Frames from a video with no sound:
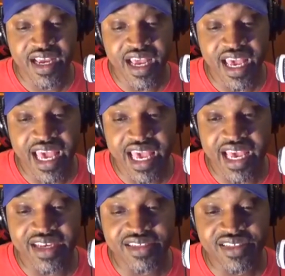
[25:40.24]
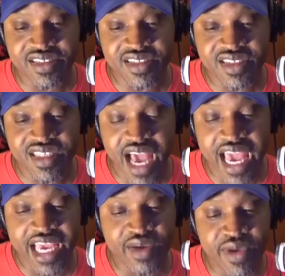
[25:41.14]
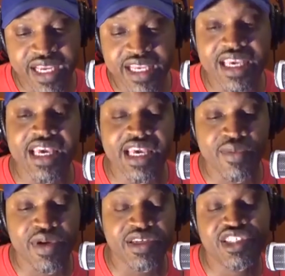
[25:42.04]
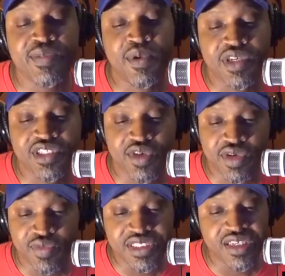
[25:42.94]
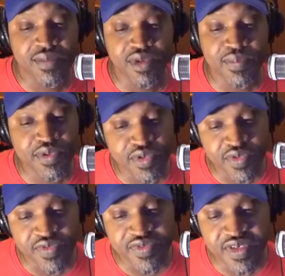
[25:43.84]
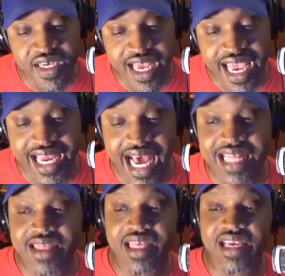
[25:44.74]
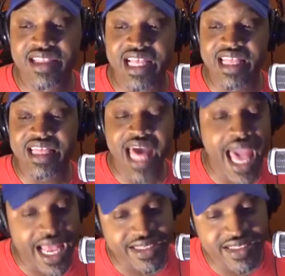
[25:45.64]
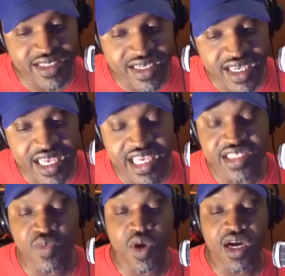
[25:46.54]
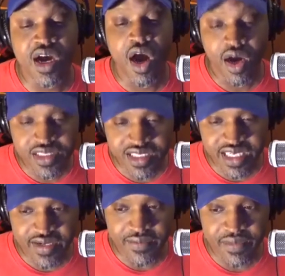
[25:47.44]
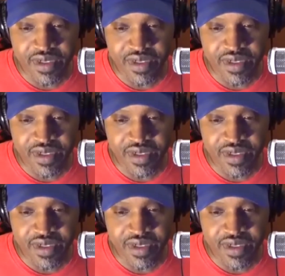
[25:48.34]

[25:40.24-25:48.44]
as the angry kid with a chip on his shoulder with something to prove. And I think that that is what cost him